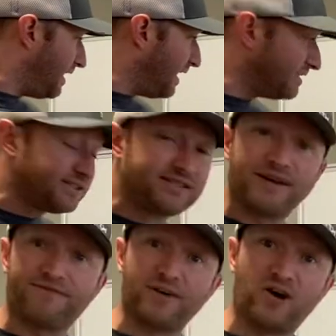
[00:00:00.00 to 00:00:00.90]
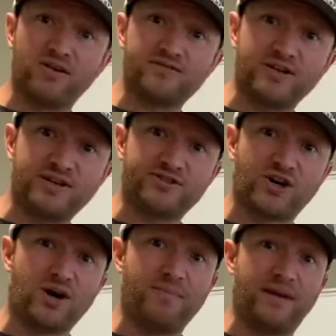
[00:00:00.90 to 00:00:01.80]
it is difficult to
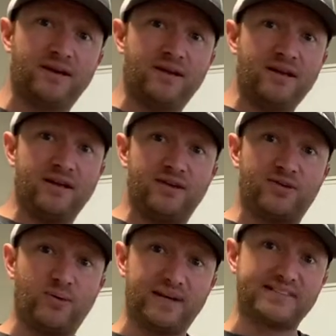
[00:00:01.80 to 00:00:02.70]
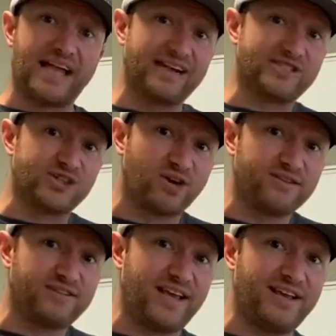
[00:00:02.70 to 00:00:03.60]
determine to an exact
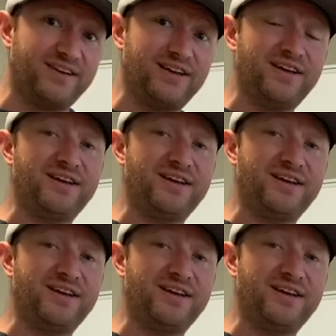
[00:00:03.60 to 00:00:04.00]
certainty